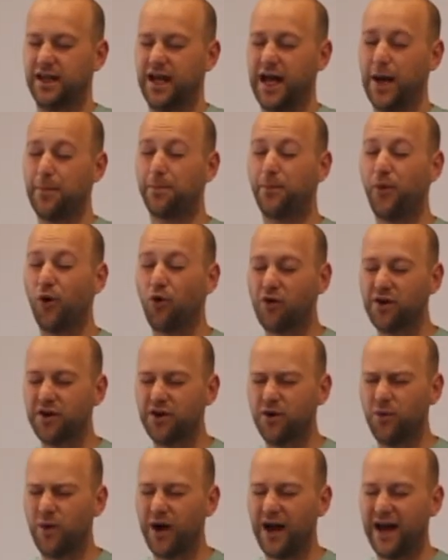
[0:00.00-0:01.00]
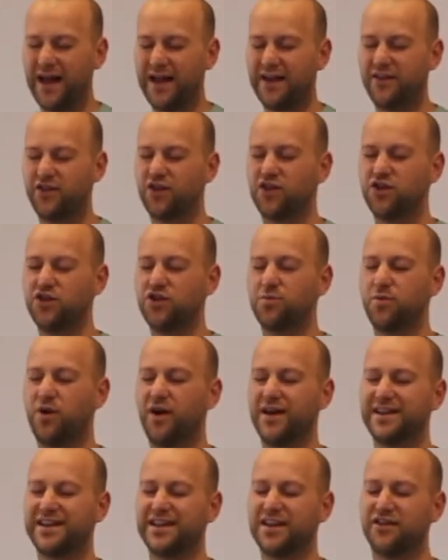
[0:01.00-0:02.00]
and bore it away that you
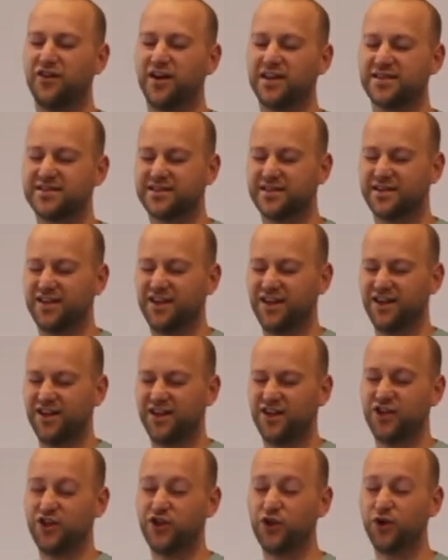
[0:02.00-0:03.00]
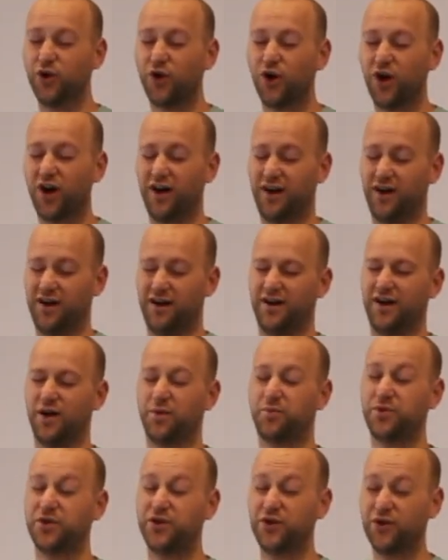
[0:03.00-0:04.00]
might give us your heart, a
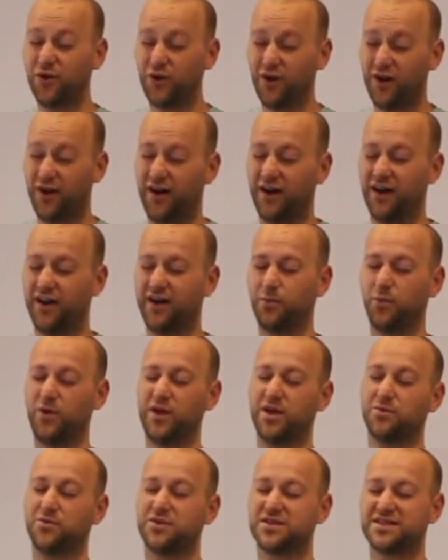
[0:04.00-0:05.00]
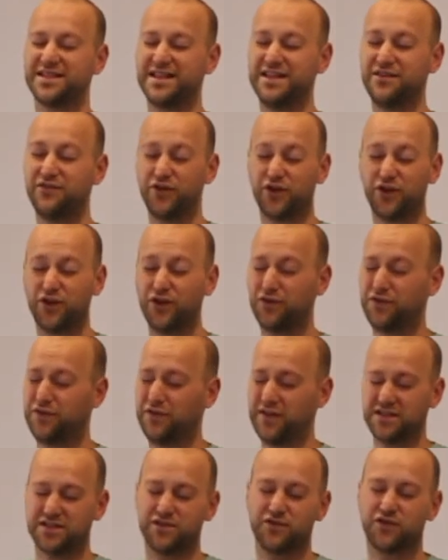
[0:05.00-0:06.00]
pure heart, and we can receive the good
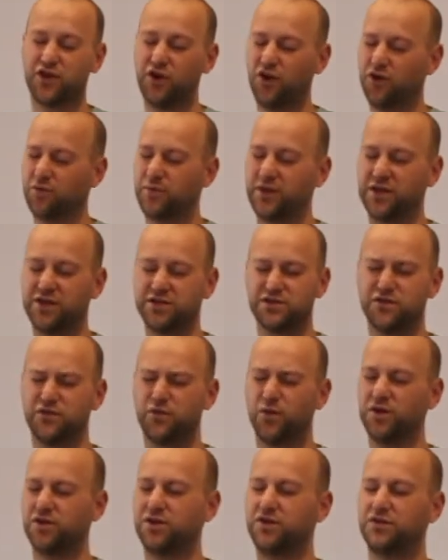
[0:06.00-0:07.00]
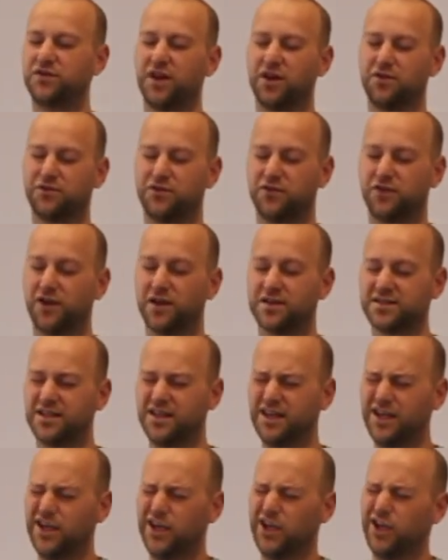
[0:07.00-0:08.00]
things of God because of what you've done for us.
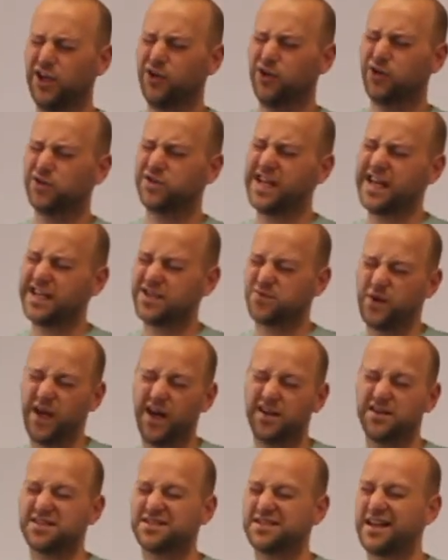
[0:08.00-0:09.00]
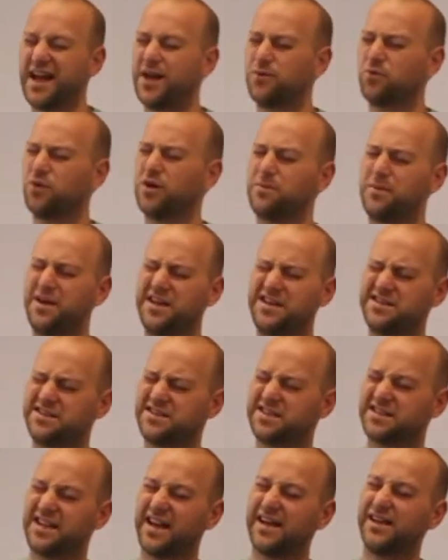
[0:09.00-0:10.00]
Lord, yes, we understand what it means
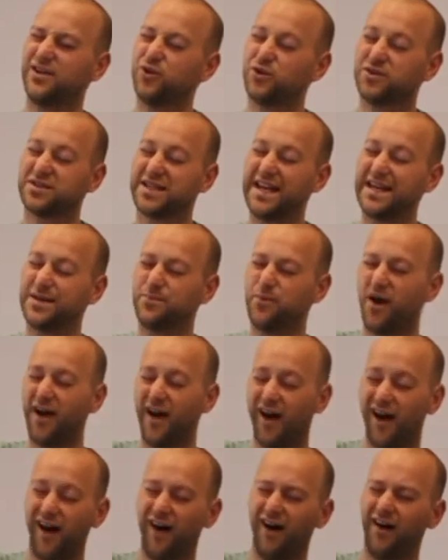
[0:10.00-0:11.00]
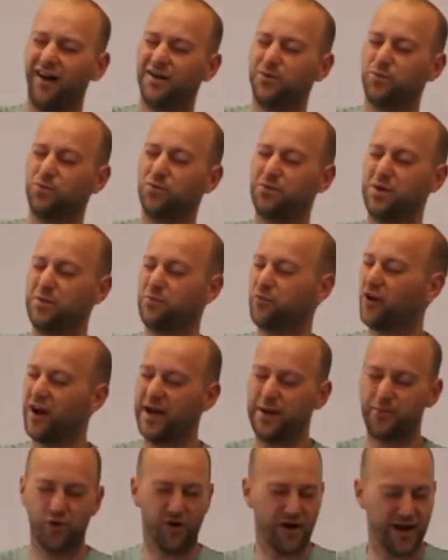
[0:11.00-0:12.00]
to say, Lord, take my heart, and we
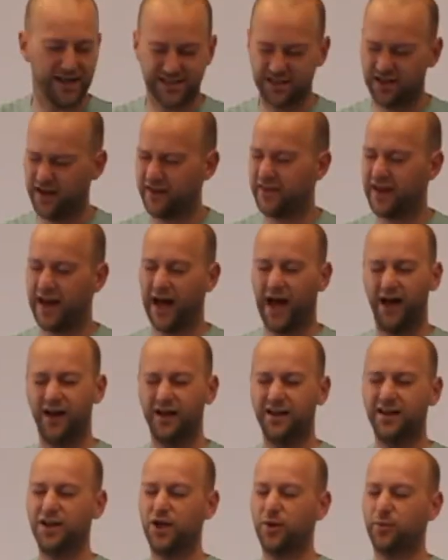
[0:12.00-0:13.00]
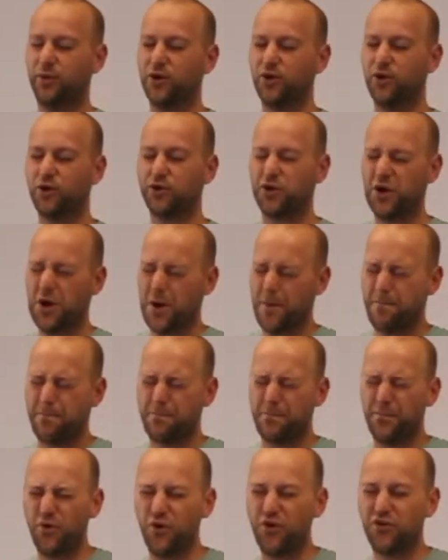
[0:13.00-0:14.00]
pray prayers like that. But Lord,
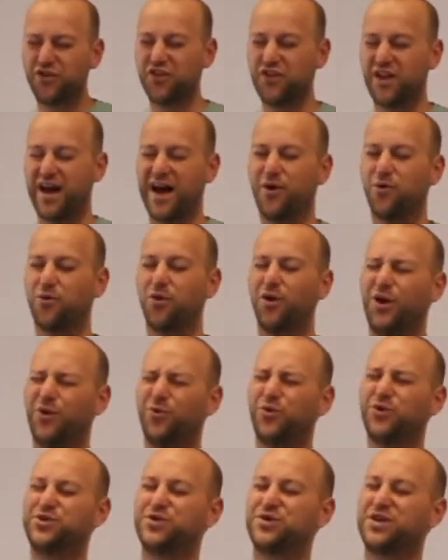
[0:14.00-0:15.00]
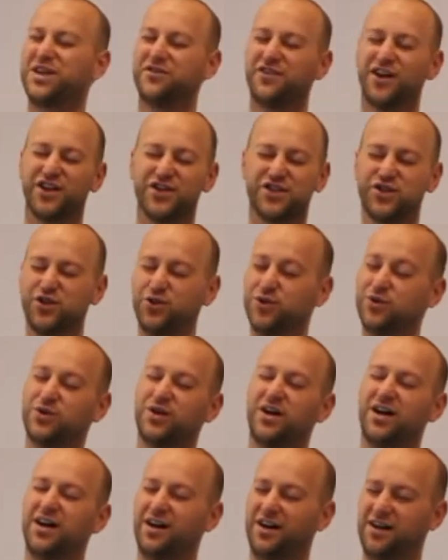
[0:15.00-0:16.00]
more than that, would you give us your
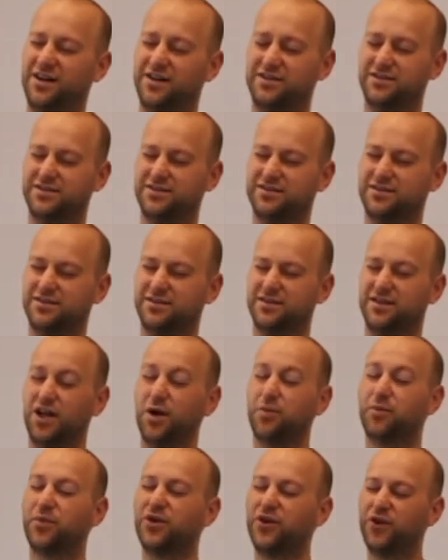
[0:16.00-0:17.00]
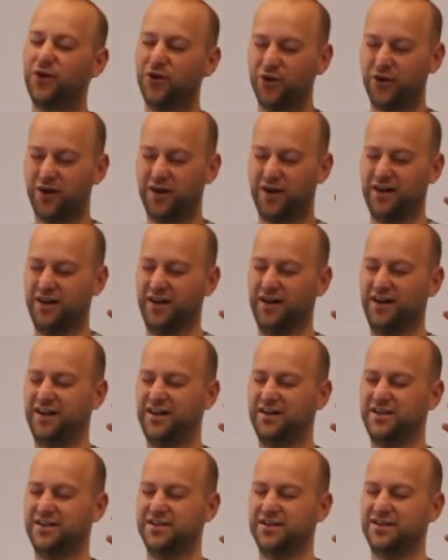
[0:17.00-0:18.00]
heart, a pure
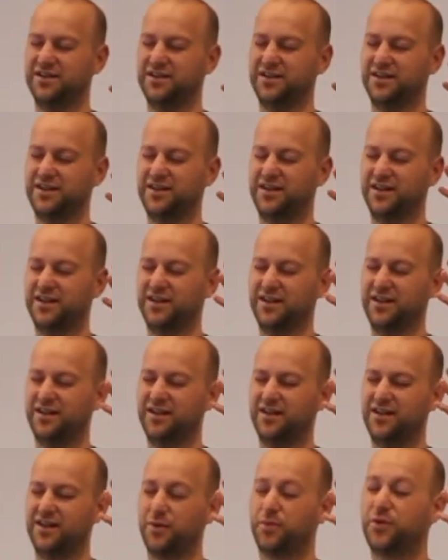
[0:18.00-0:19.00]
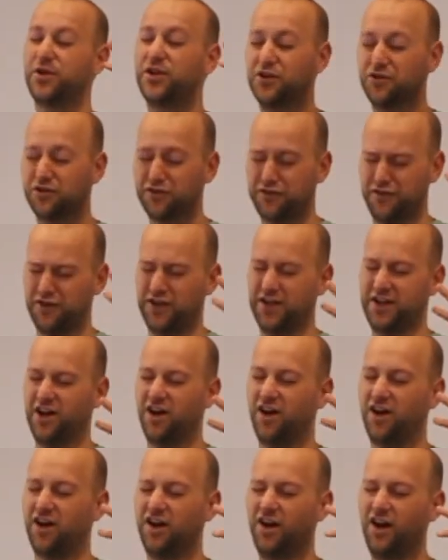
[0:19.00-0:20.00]
heart, a purified
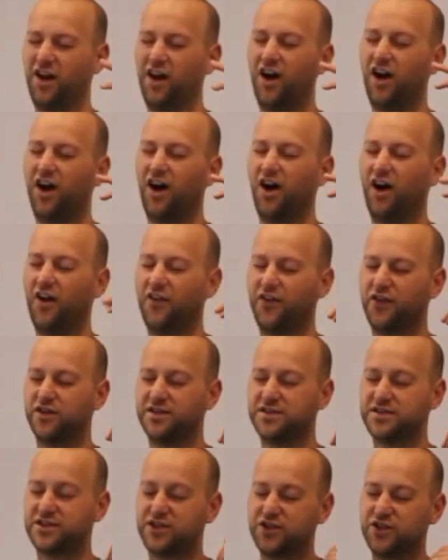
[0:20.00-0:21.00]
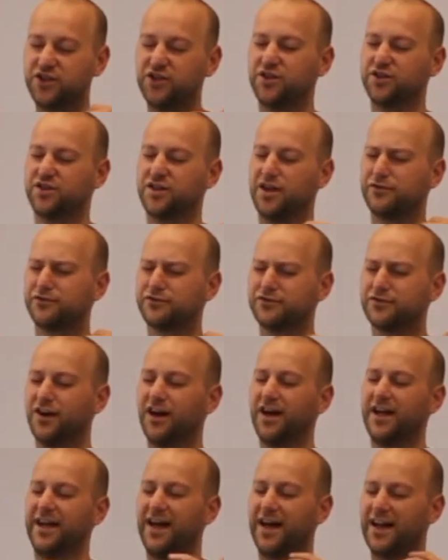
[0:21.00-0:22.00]
heart, a, a heart that is good and
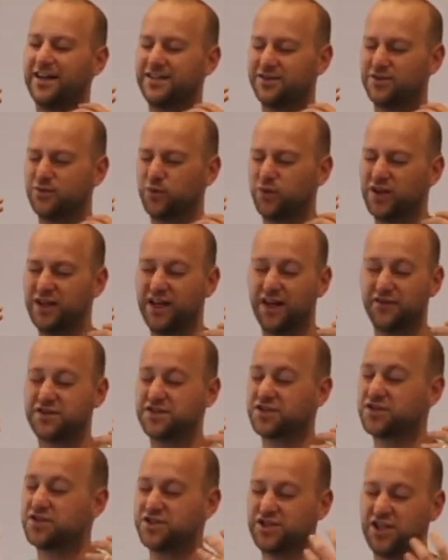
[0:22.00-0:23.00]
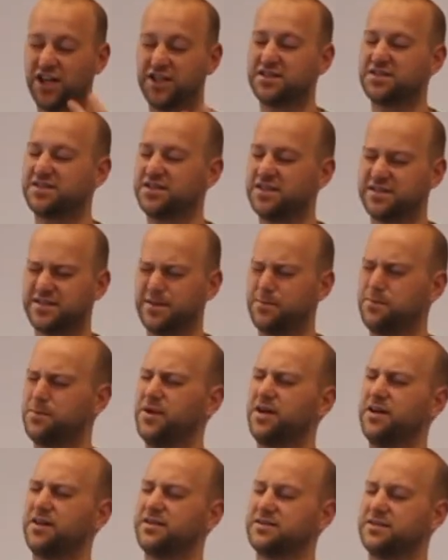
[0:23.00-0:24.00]
right and loves justice and
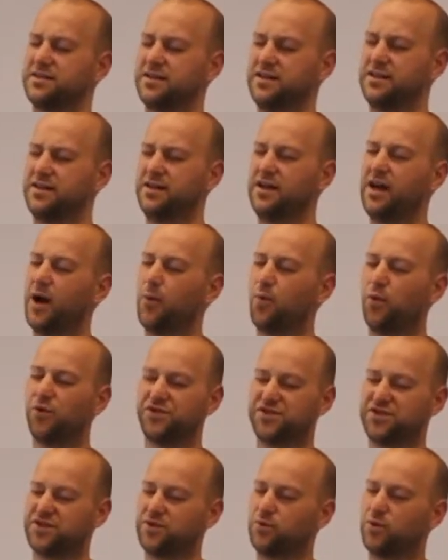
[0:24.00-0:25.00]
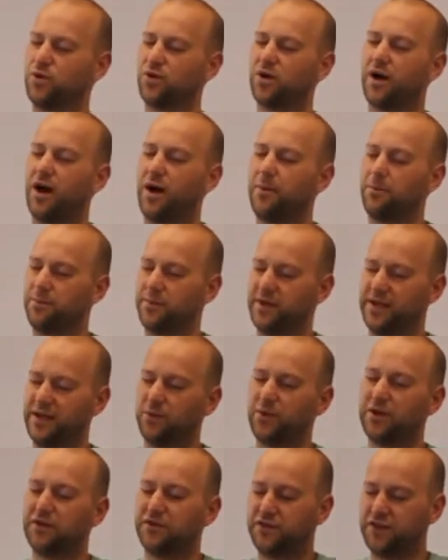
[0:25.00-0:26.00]
mercy and wants to walk humbly
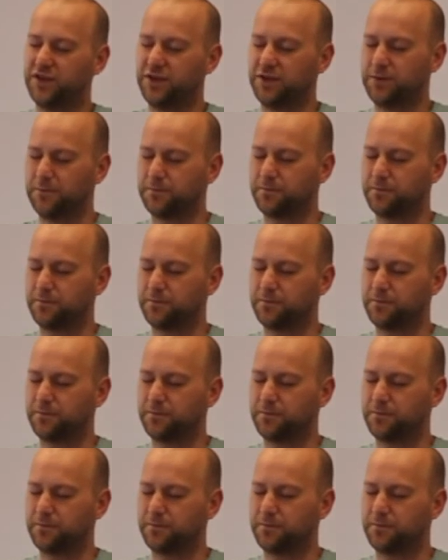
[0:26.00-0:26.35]
with you.